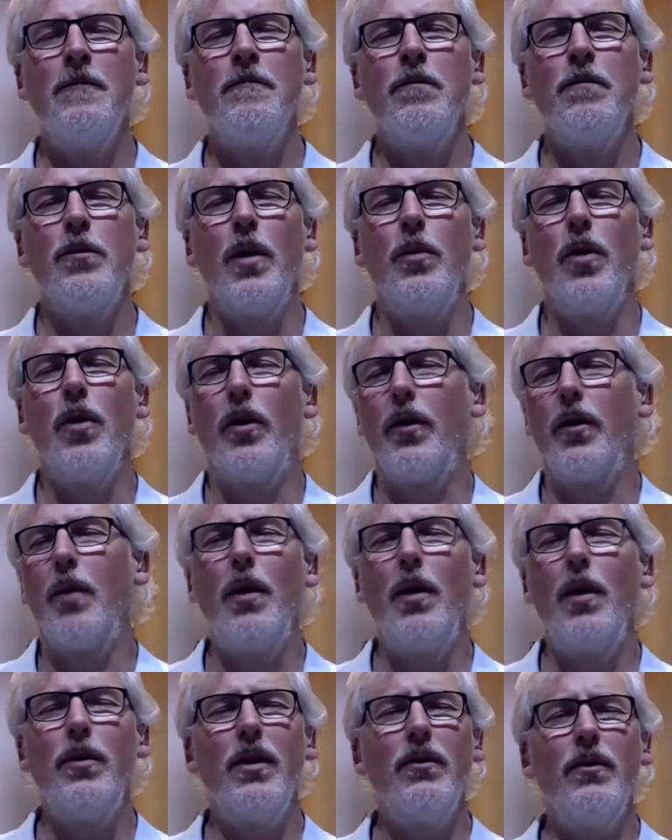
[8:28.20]
be part of that.
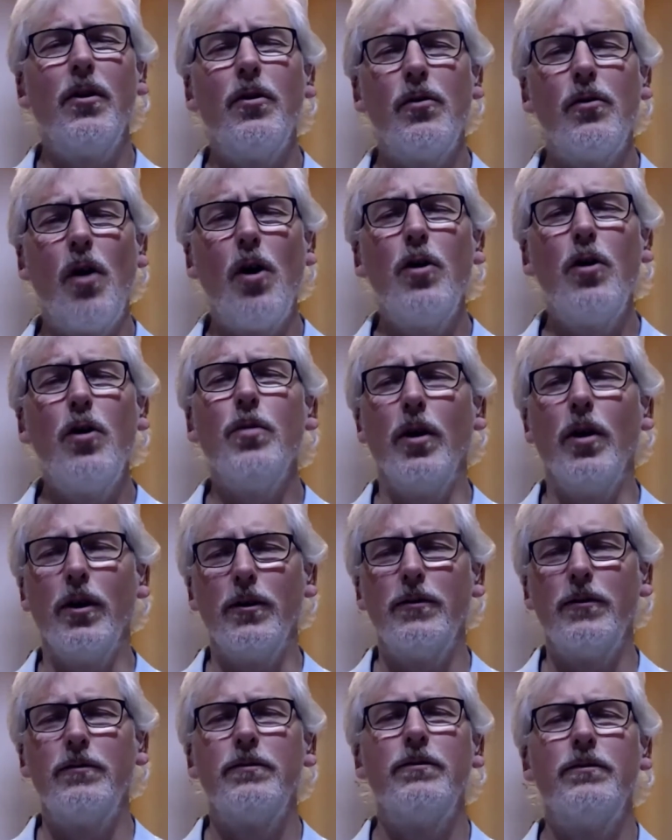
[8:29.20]
Maybe an aroma
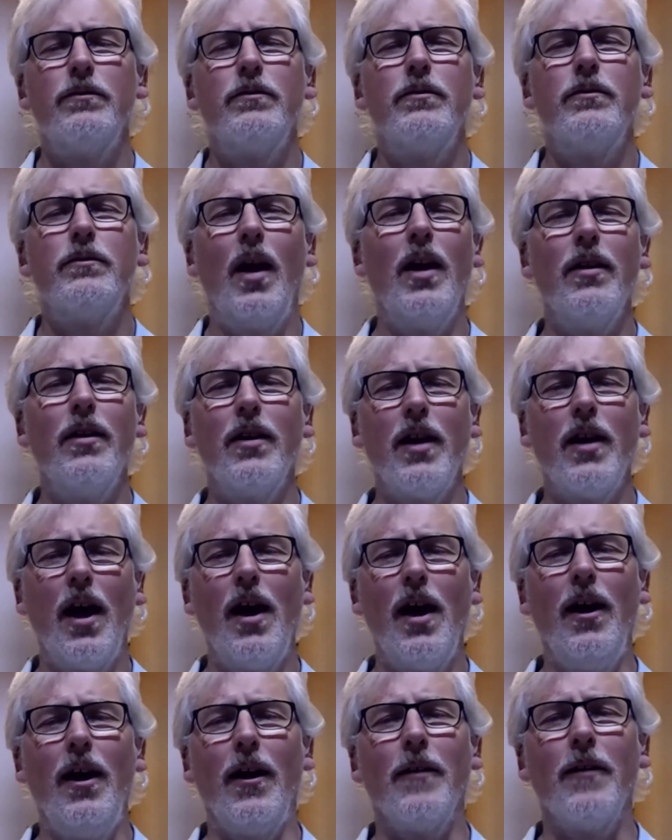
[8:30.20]
in the
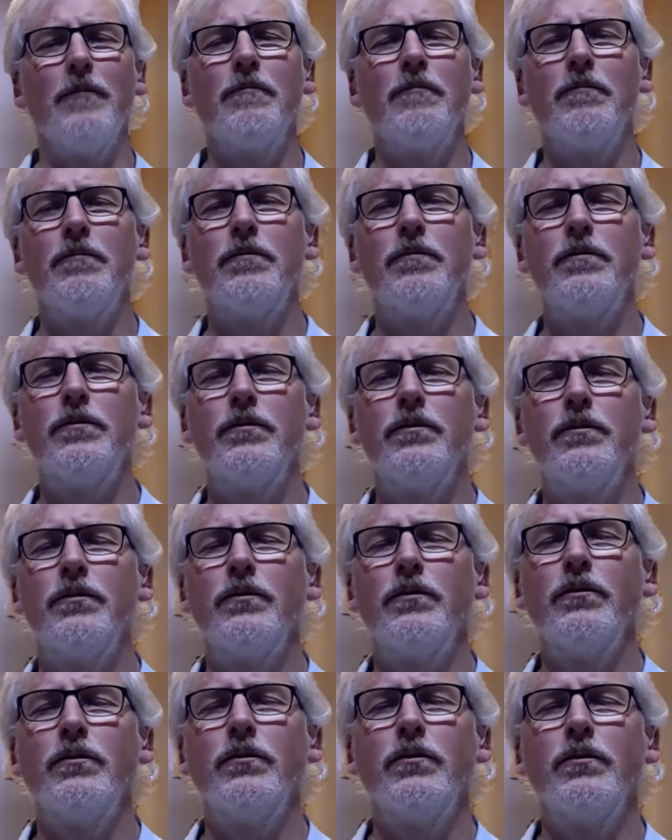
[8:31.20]
air
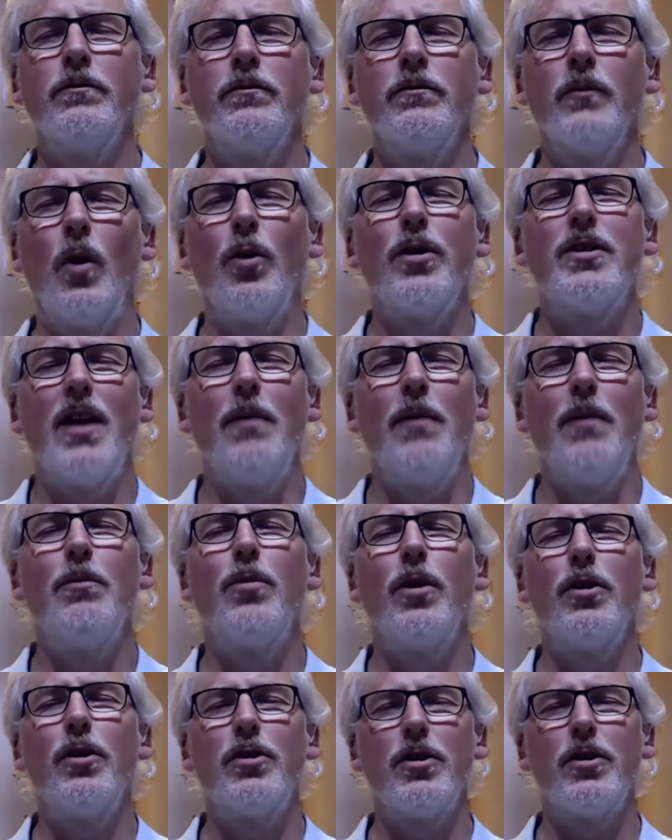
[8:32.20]
or
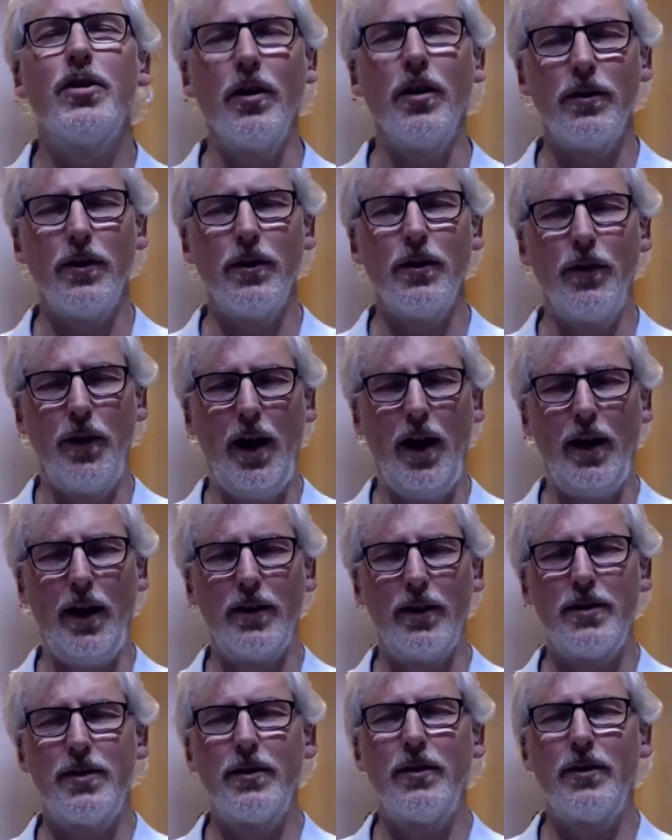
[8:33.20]
temperature of
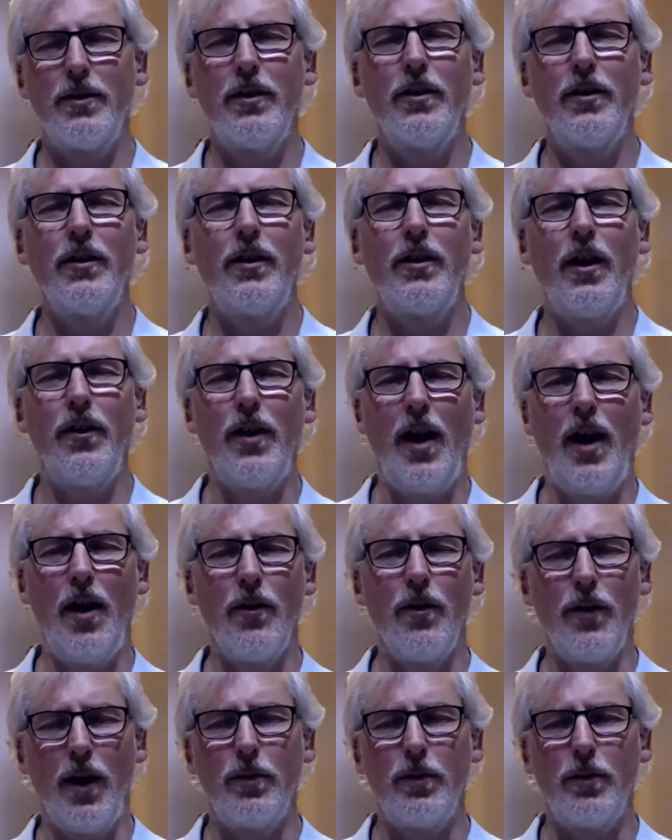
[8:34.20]
that, the air of
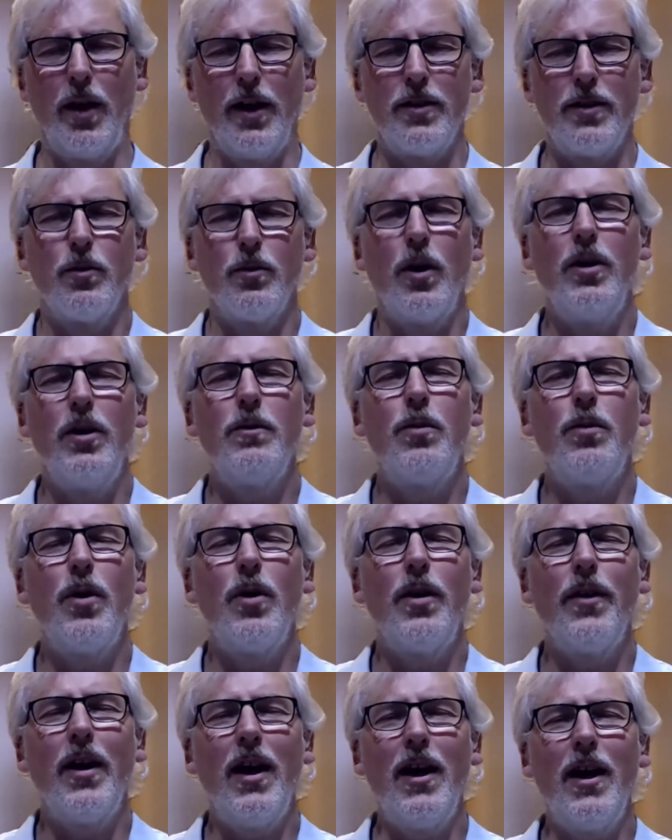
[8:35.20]
that place. So when you breathe
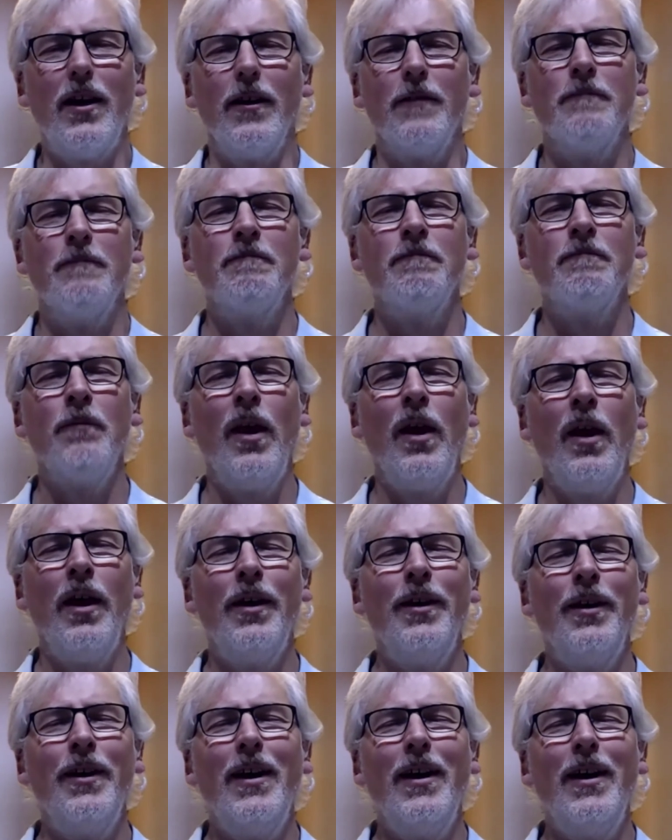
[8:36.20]
it in,
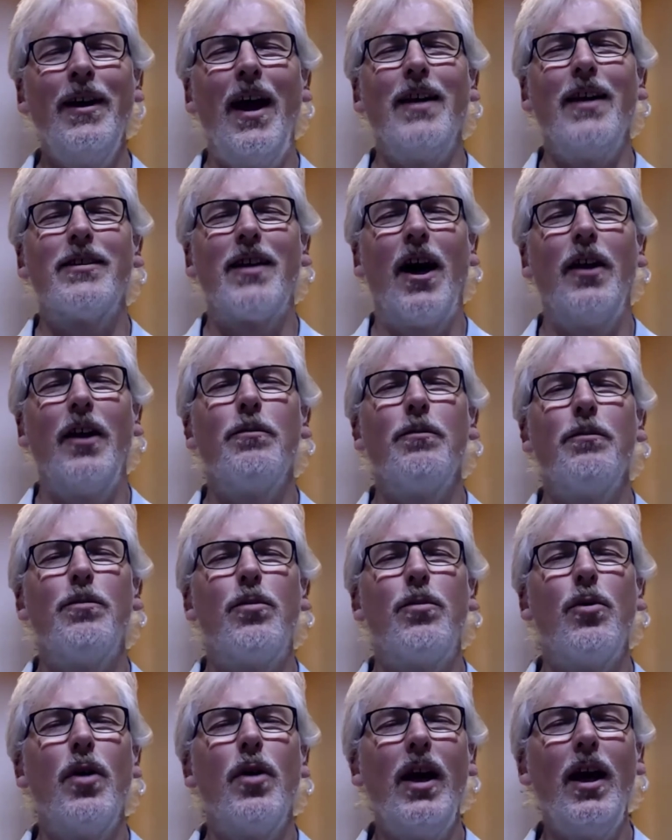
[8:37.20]
it's kind of
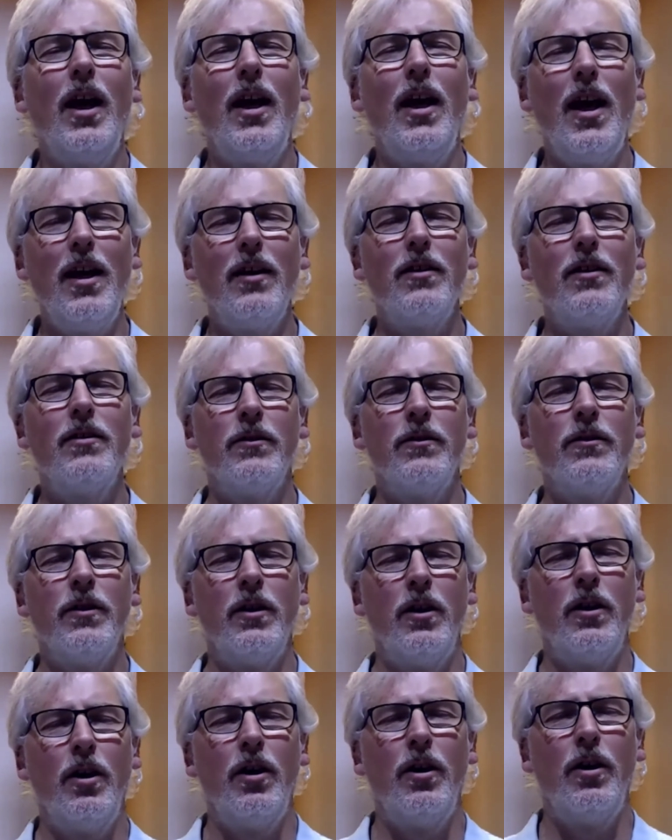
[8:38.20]
bringing in
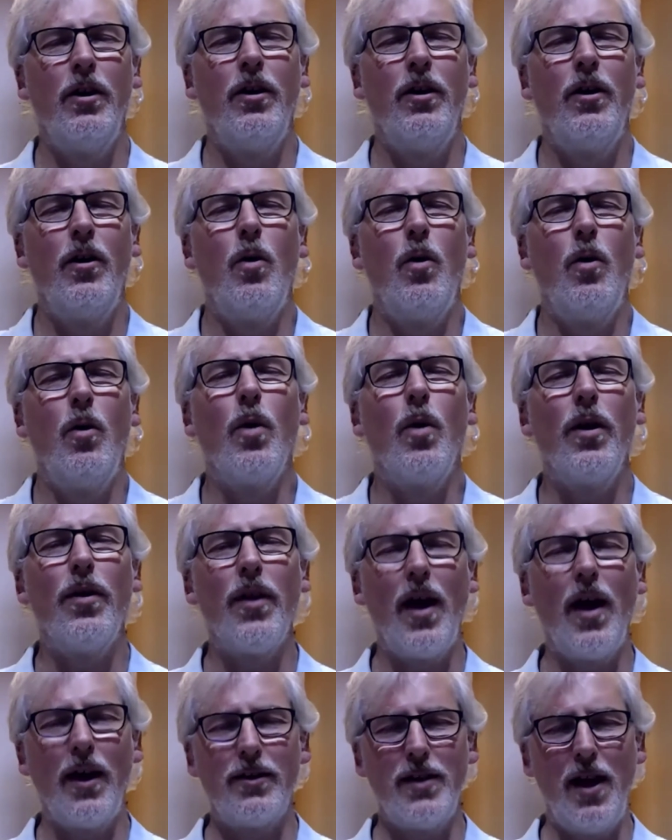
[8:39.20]
with
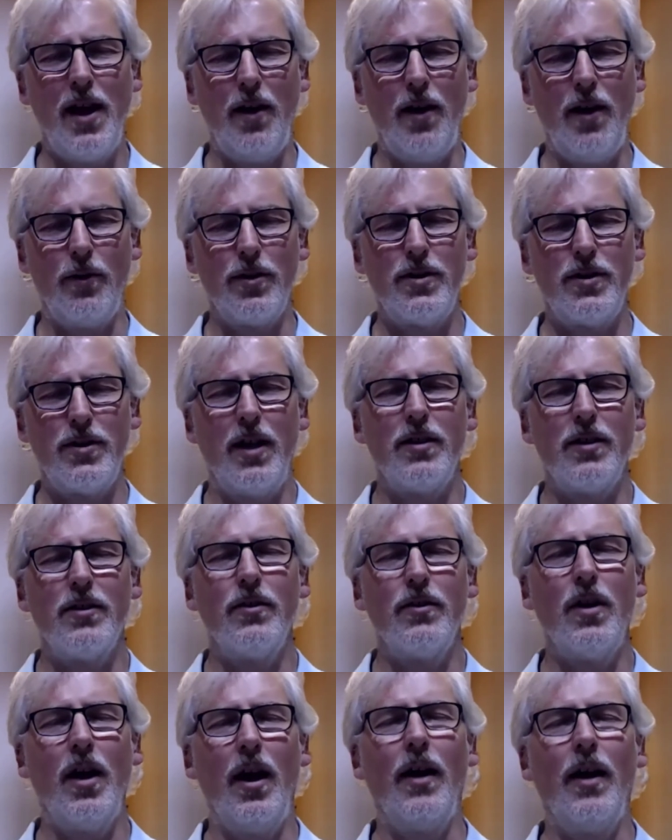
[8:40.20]
that air a sense of,
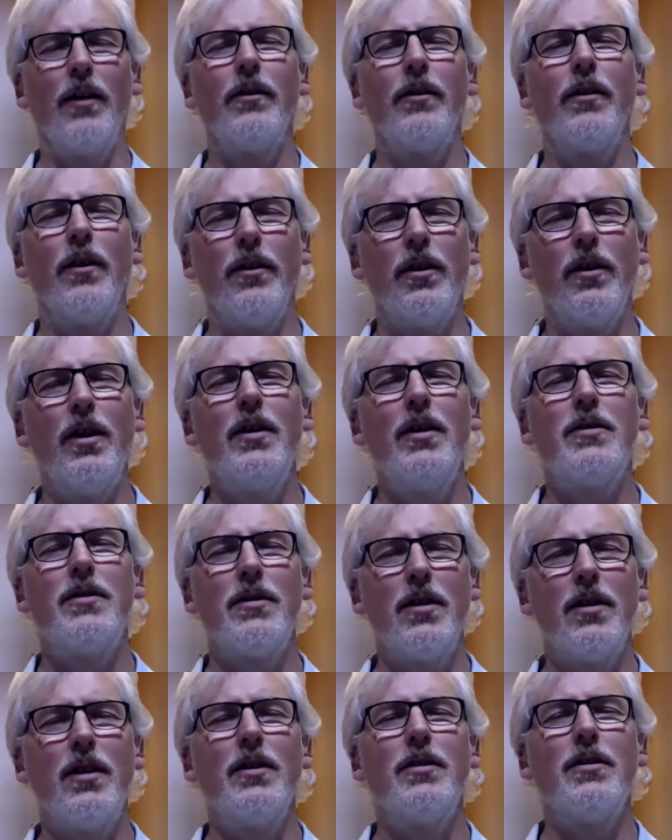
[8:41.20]
yeah, and this
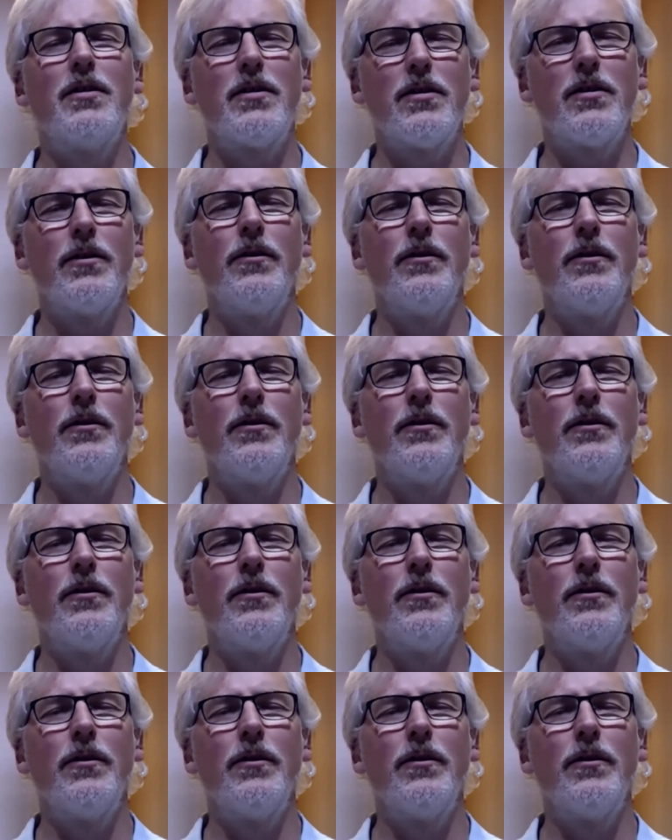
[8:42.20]
is